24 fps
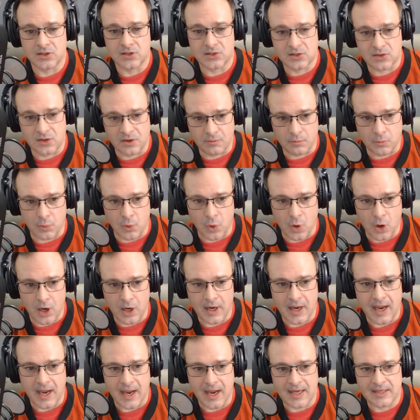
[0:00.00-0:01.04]

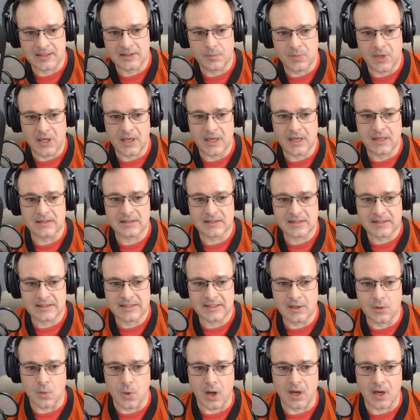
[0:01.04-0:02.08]
Surfboard
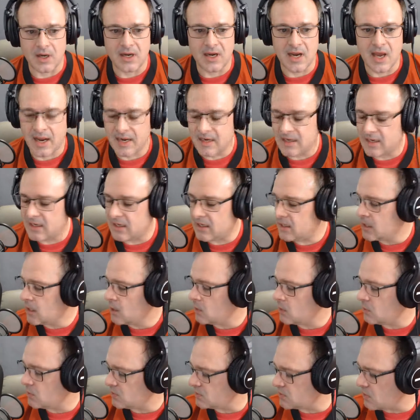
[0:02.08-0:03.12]
SB6190.
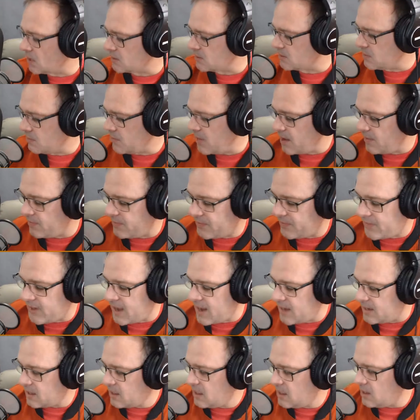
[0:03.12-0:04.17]
We talked about
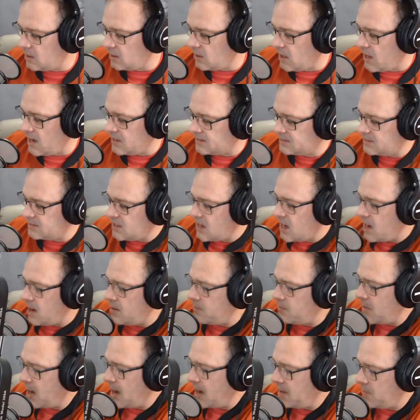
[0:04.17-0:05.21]
that last
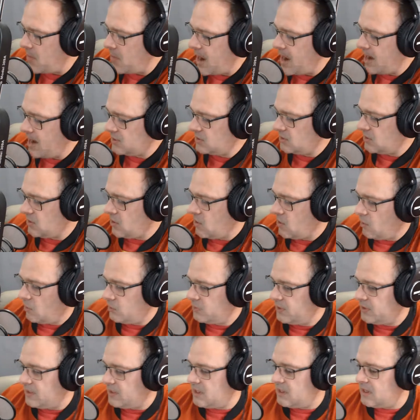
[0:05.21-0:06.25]
time. I'm actually
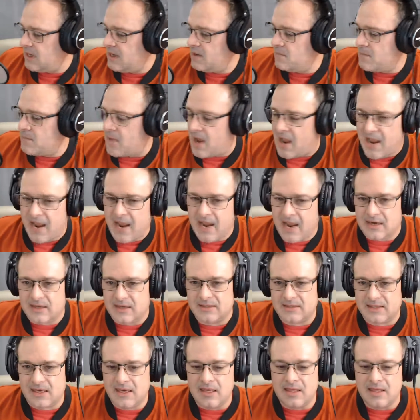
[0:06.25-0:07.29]
holding it in my hand.
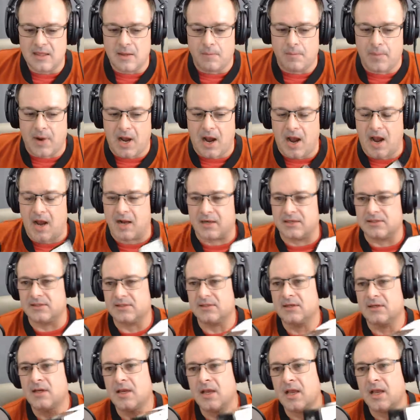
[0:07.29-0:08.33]
It's in the
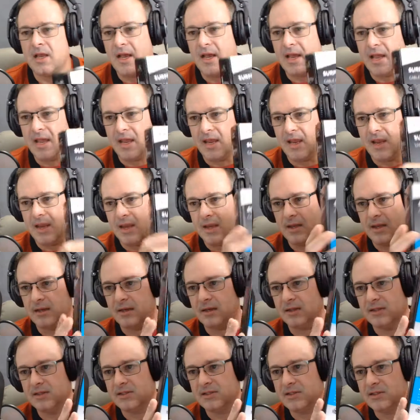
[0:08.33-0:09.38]
box. And
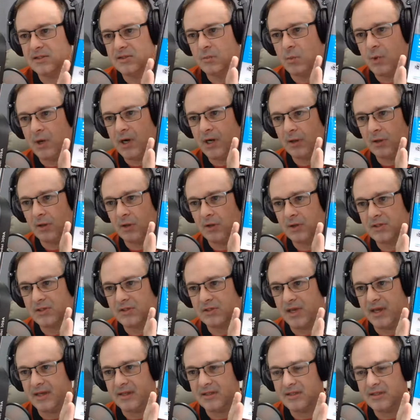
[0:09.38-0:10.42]
this is what it looks
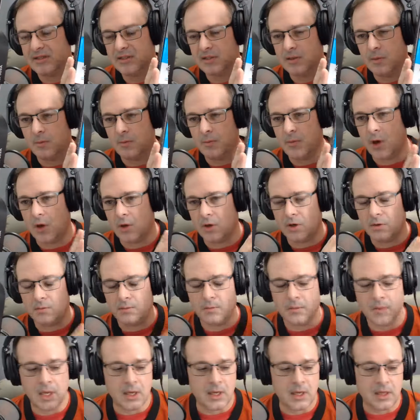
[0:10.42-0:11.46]
like. This is the modem
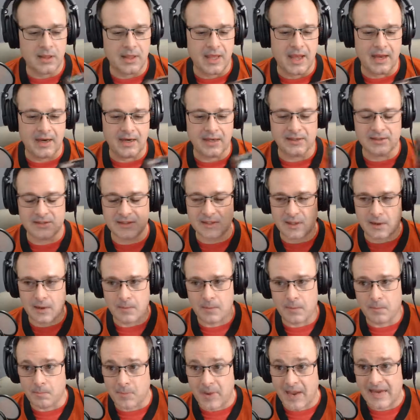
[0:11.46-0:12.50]
that is the
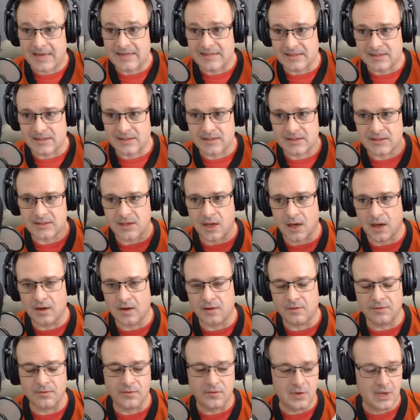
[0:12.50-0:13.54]
basis
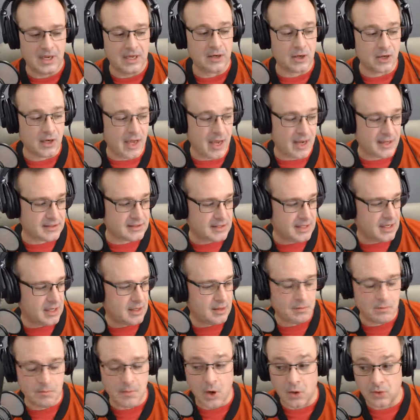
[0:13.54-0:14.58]
of internet
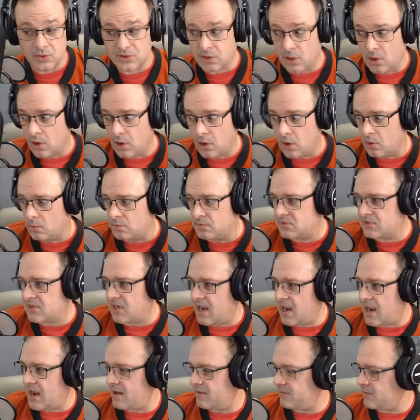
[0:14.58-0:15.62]
in most homes that
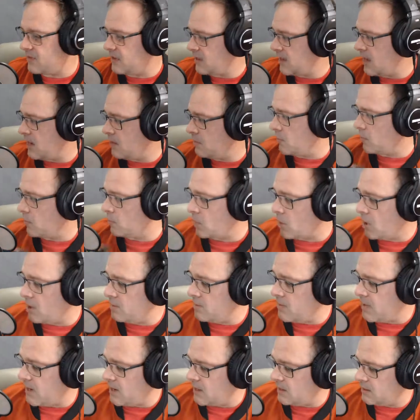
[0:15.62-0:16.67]
have cable
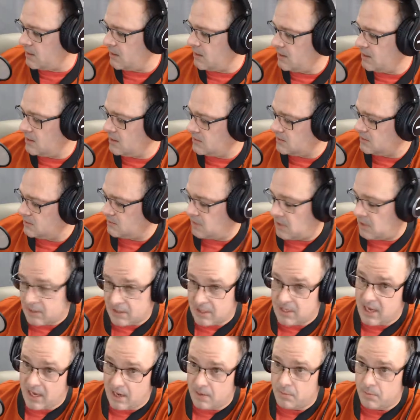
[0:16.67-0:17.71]
broadband, is a
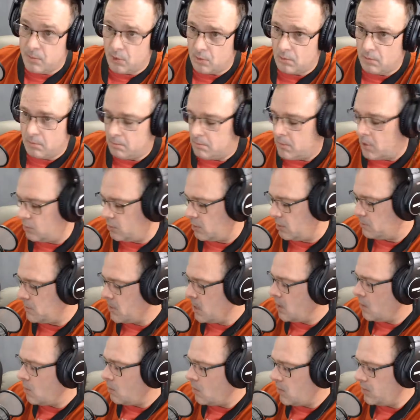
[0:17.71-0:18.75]
cable modem.
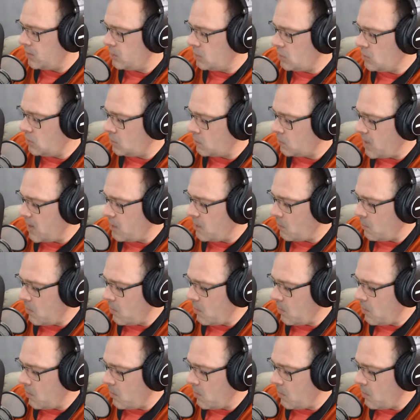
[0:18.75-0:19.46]
Whether you rent